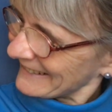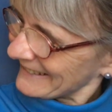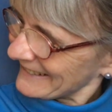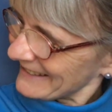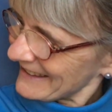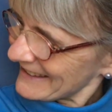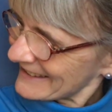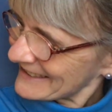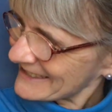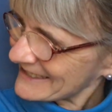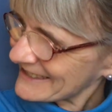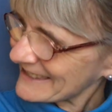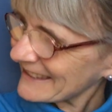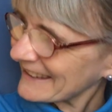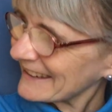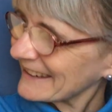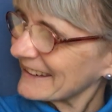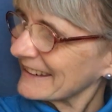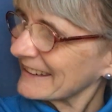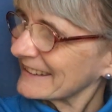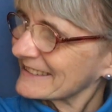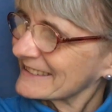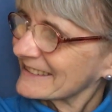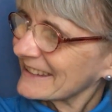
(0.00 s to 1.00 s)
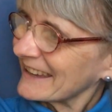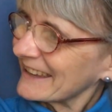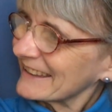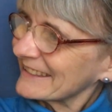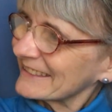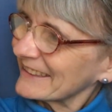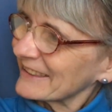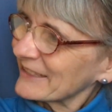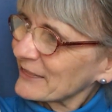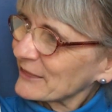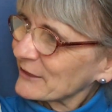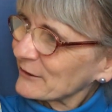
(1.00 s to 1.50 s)
Let's see, it's
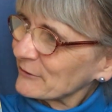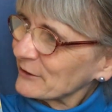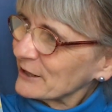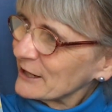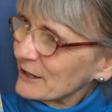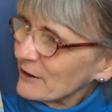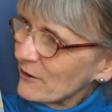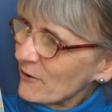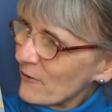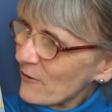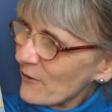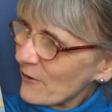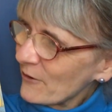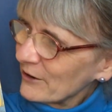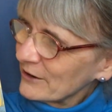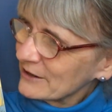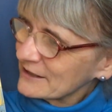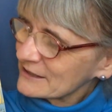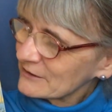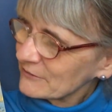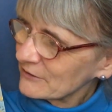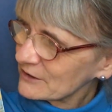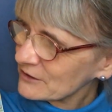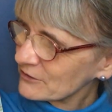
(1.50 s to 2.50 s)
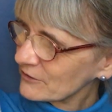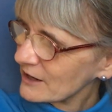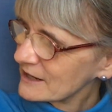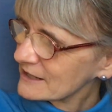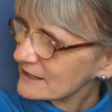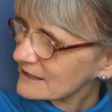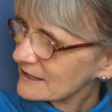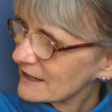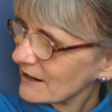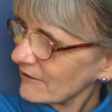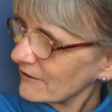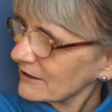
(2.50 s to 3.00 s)
got the 3 horns of a
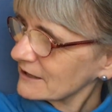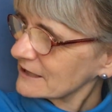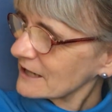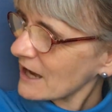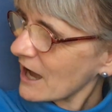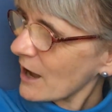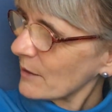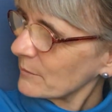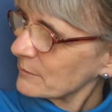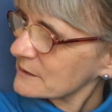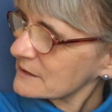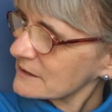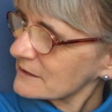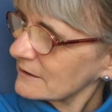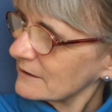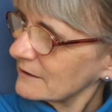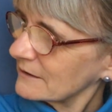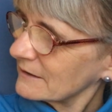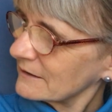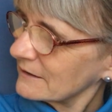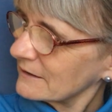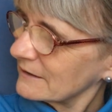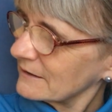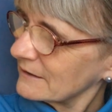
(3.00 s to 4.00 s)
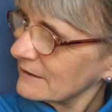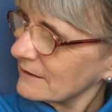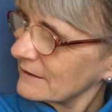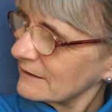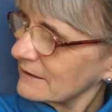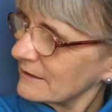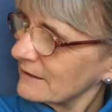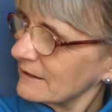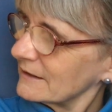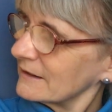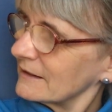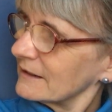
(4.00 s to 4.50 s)
Triceratops.
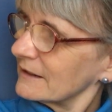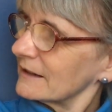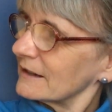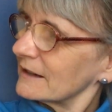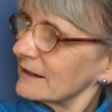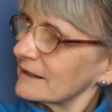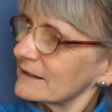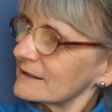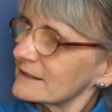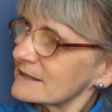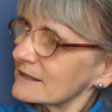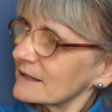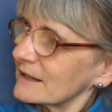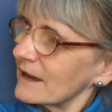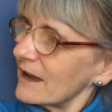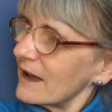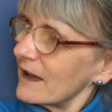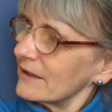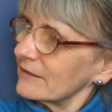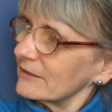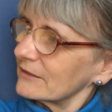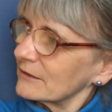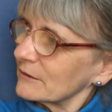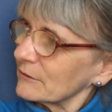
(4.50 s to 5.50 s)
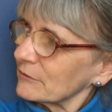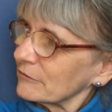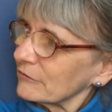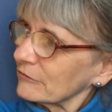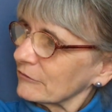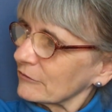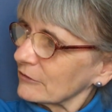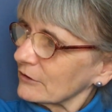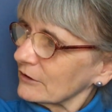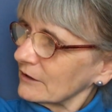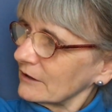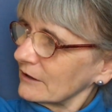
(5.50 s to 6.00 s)
It's got the
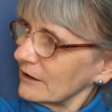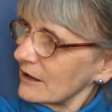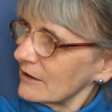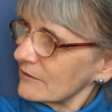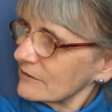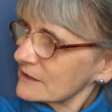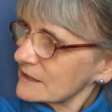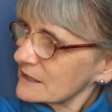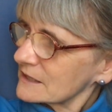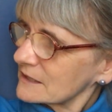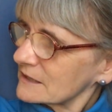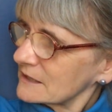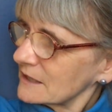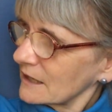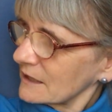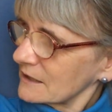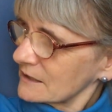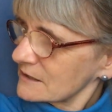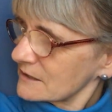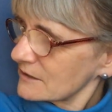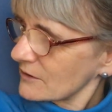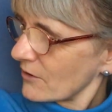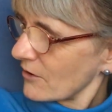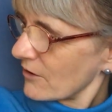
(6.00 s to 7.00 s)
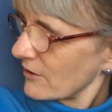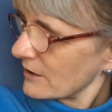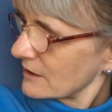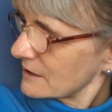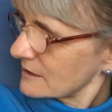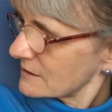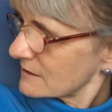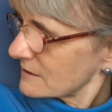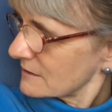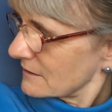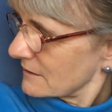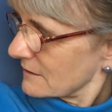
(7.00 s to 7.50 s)
frill of a
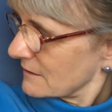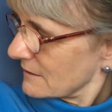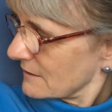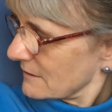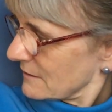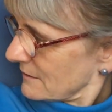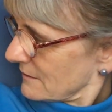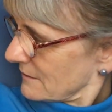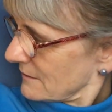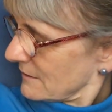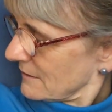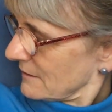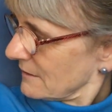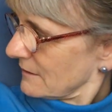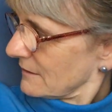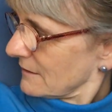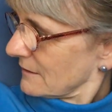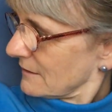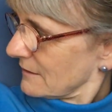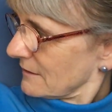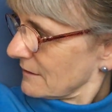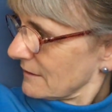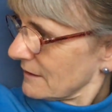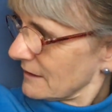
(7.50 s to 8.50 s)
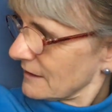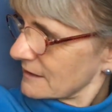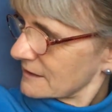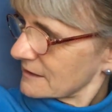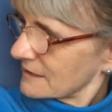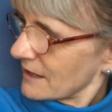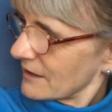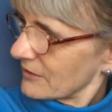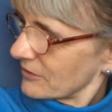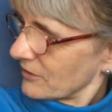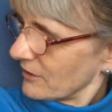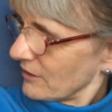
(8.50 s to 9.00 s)
Stegosaurus. It's
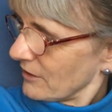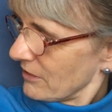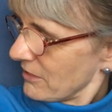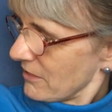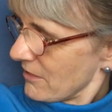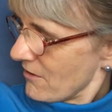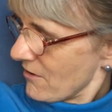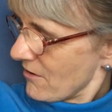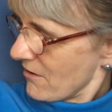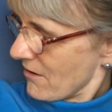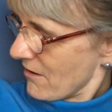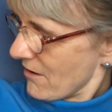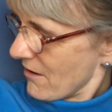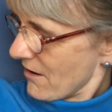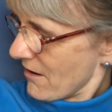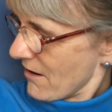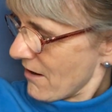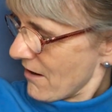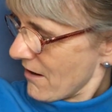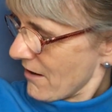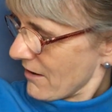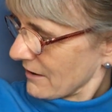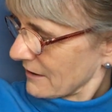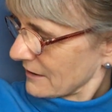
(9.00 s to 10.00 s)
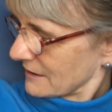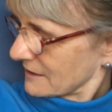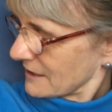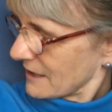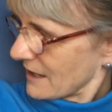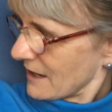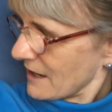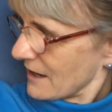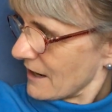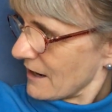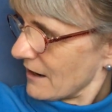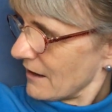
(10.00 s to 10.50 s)
got the long
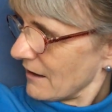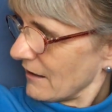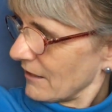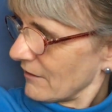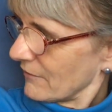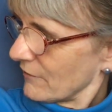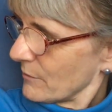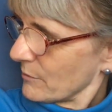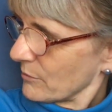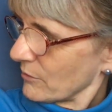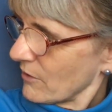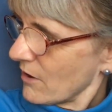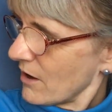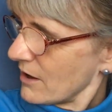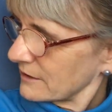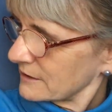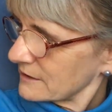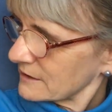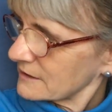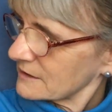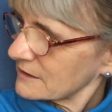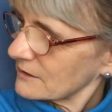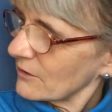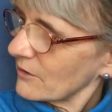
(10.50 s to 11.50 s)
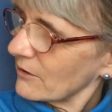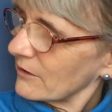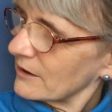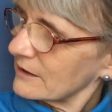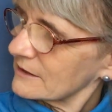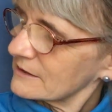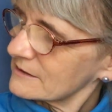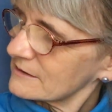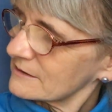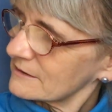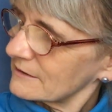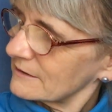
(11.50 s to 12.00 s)
tail of a
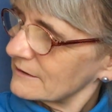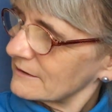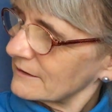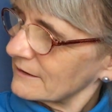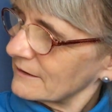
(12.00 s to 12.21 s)
Brontosaurus.